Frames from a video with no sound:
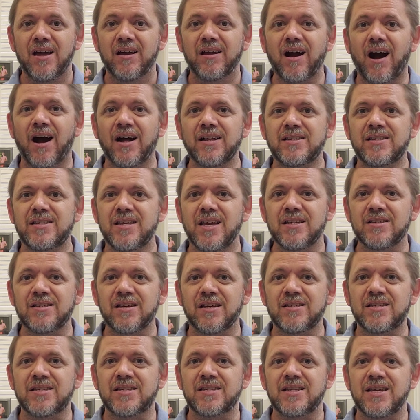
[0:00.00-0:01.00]
God
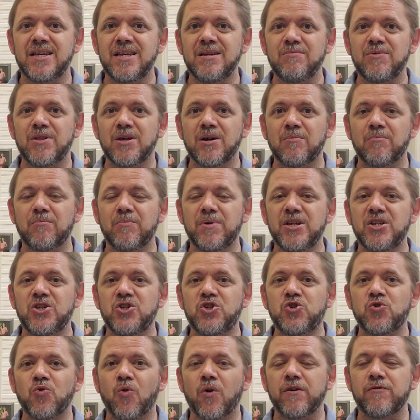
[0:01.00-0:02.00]
says, esteem them, be
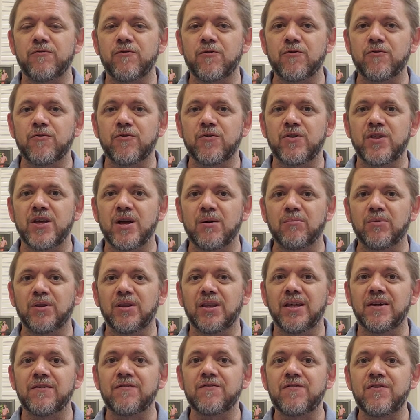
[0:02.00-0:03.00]
joyful for
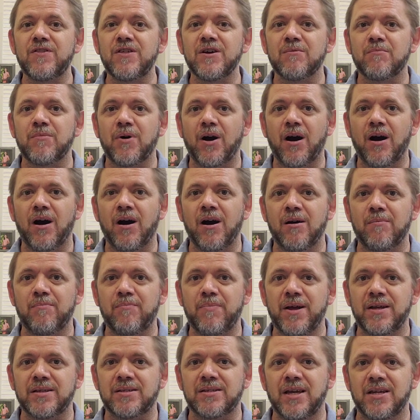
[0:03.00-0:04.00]
them, lift them
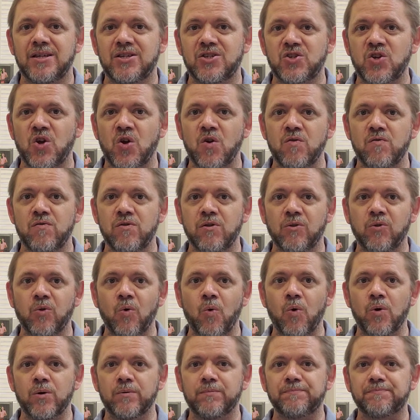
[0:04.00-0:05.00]
up as they serve the
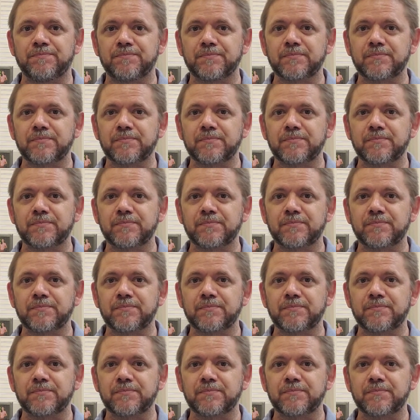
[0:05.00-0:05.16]
Lord.